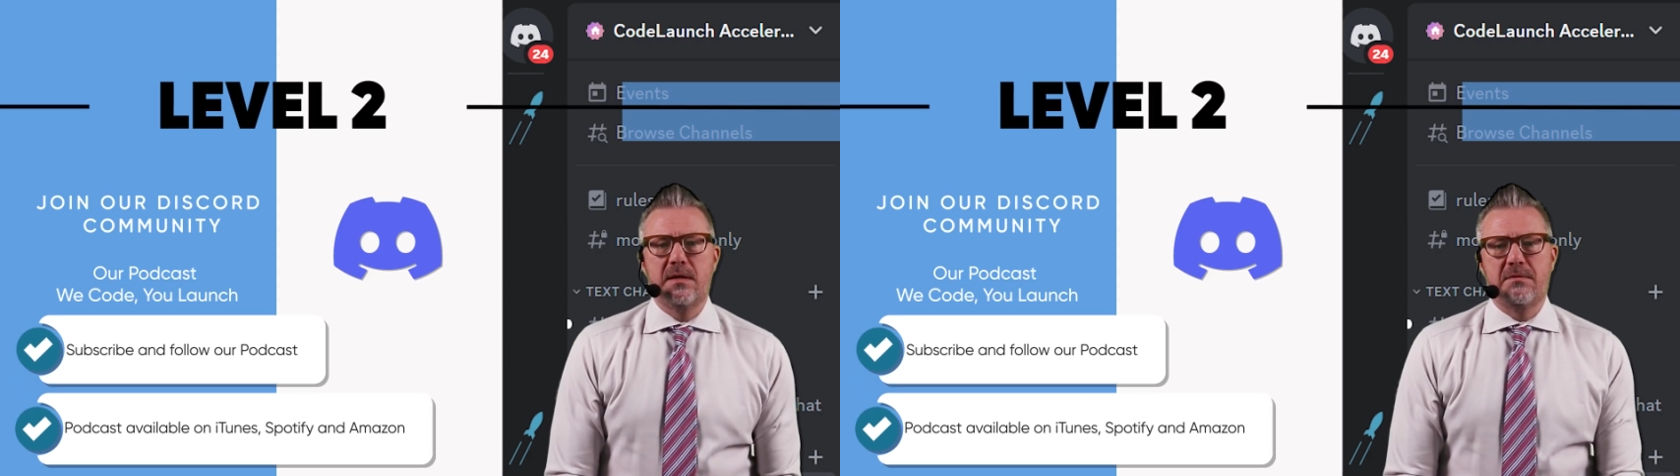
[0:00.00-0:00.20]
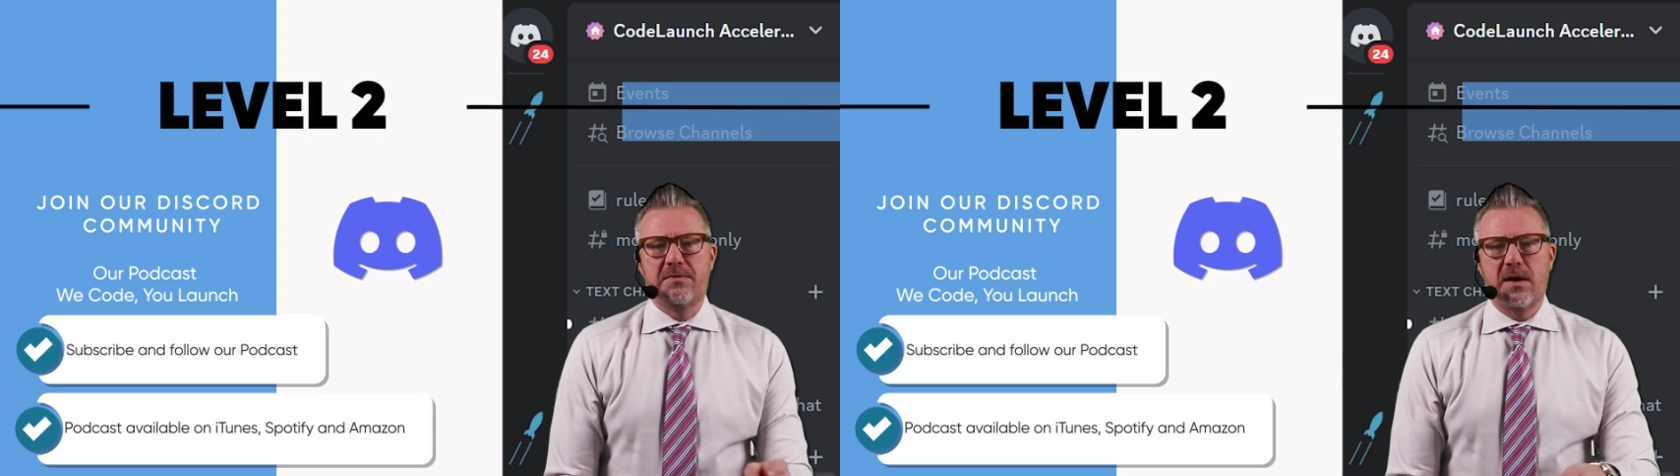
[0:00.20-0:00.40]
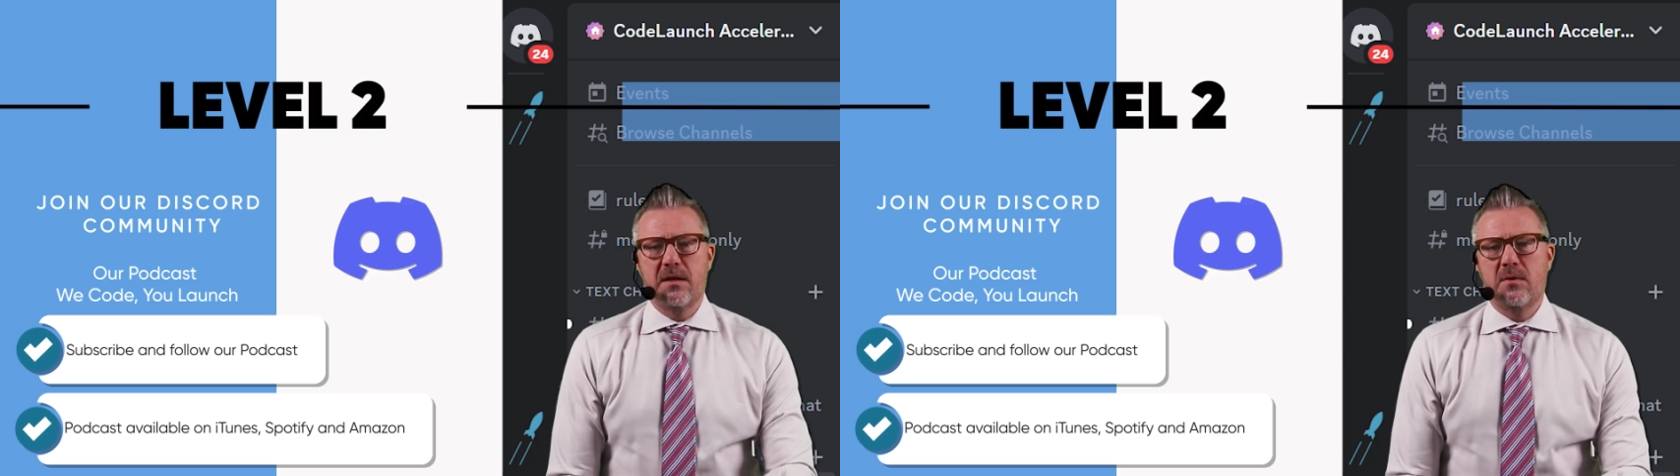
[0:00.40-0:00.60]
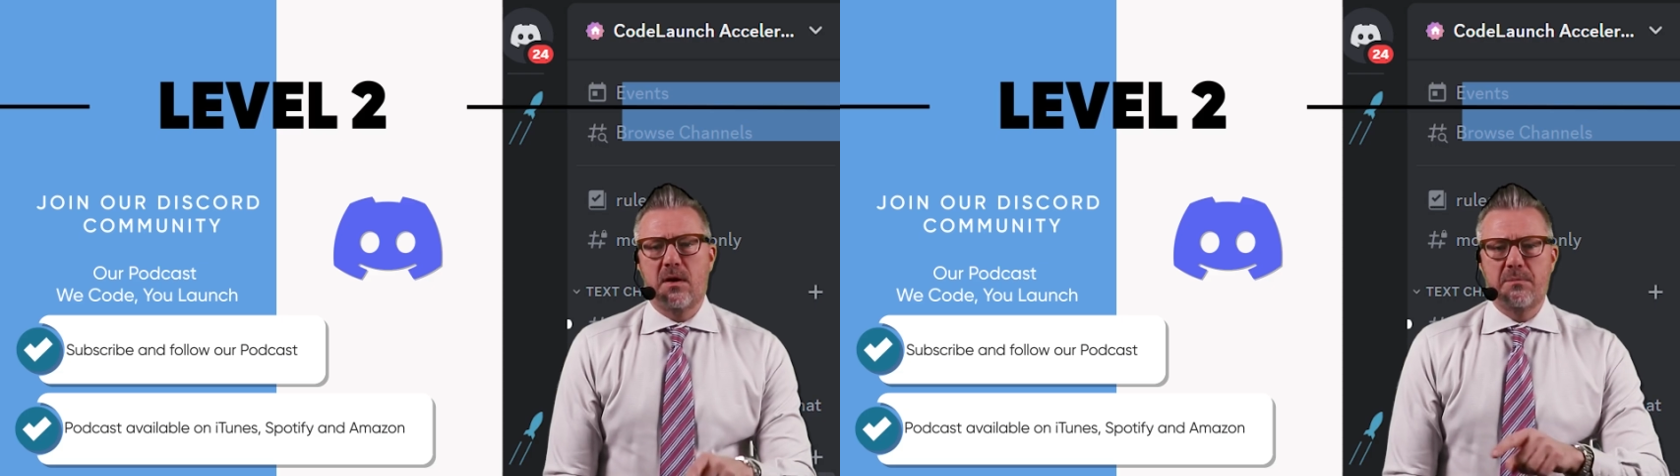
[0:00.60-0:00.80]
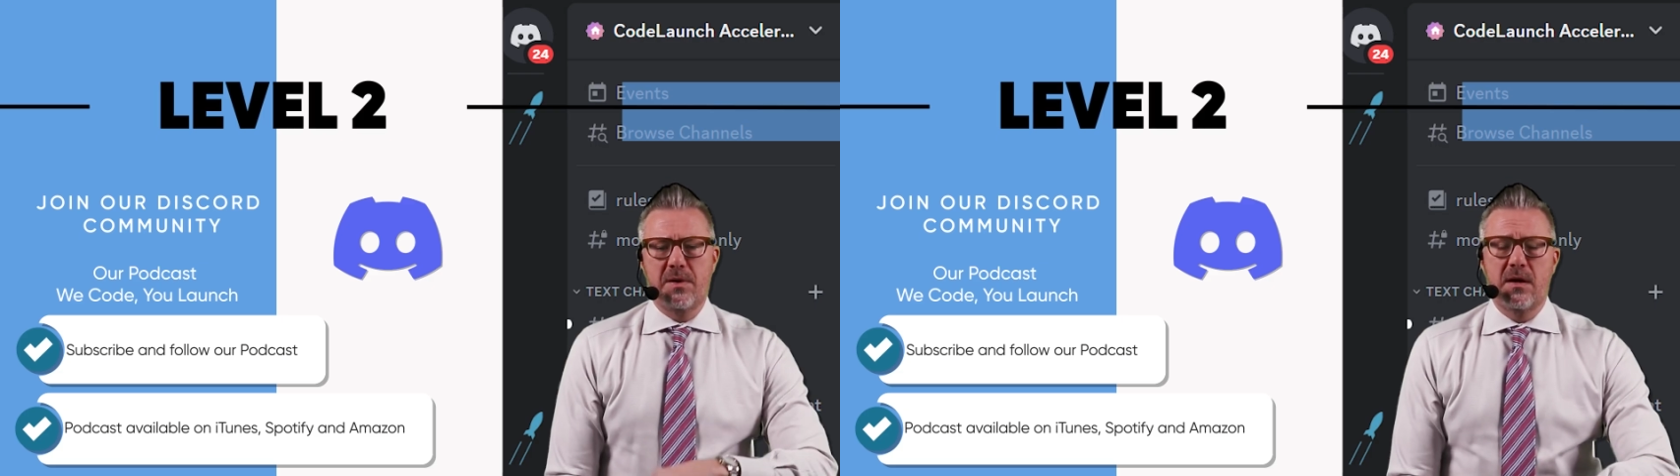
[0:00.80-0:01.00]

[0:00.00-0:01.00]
and follow our